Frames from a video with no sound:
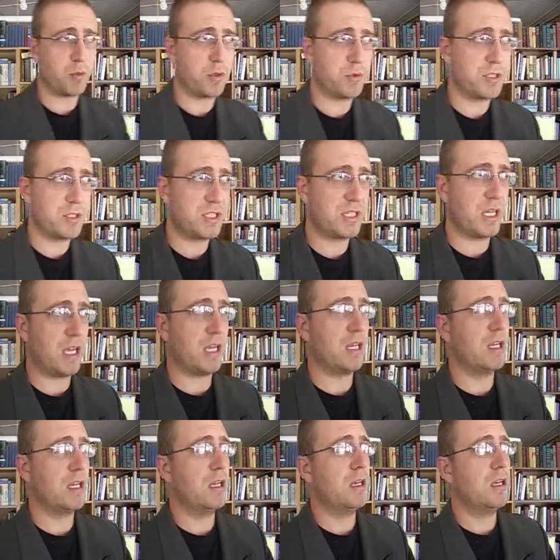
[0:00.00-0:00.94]
We would
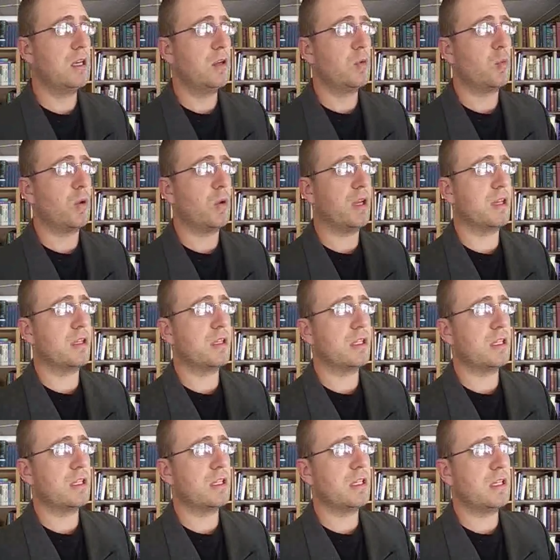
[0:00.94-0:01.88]
say, well,
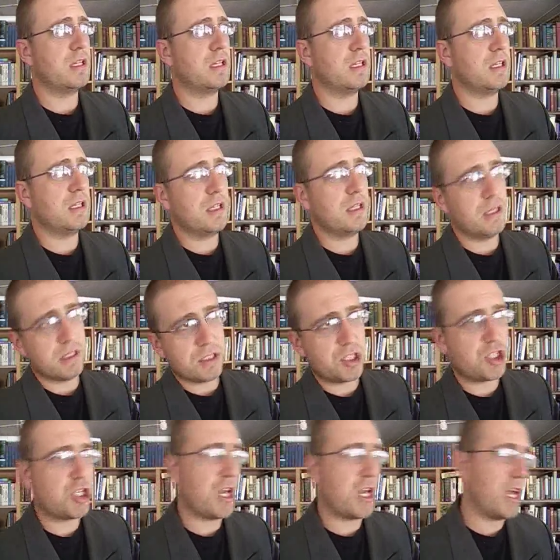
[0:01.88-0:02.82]

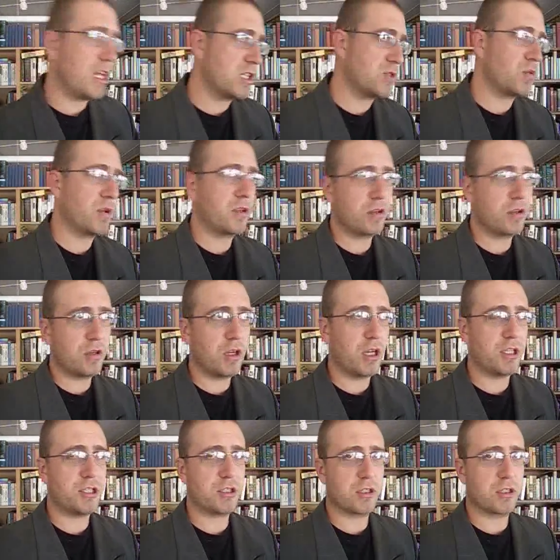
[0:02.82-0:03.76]
it's chance whether or
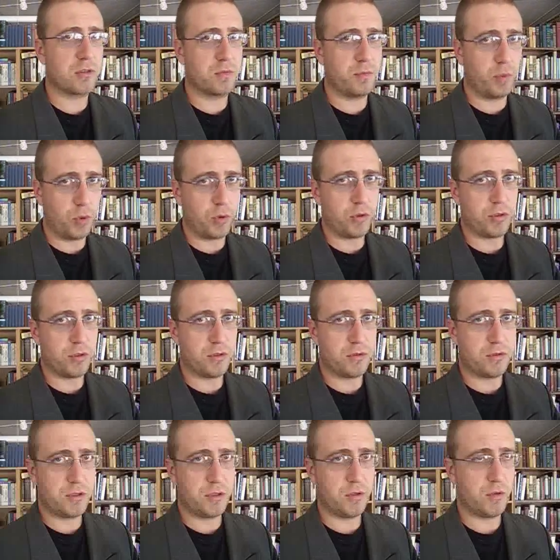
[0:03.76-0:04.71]
not you're
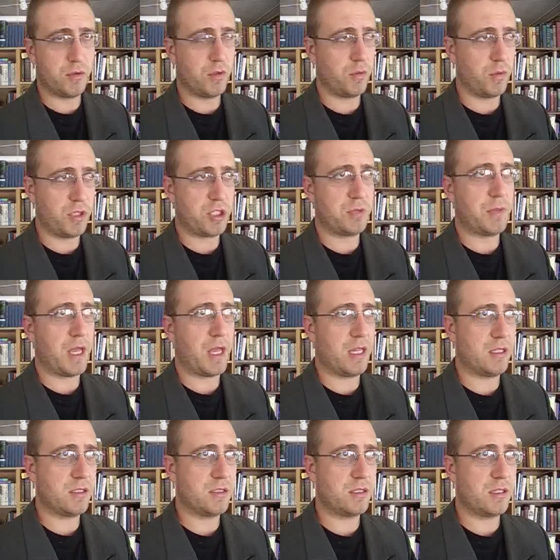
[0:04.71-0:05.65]
born to a rich
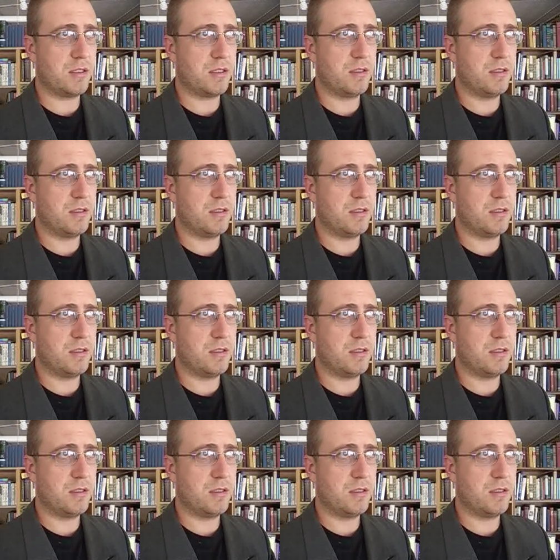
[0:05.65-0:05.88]
man's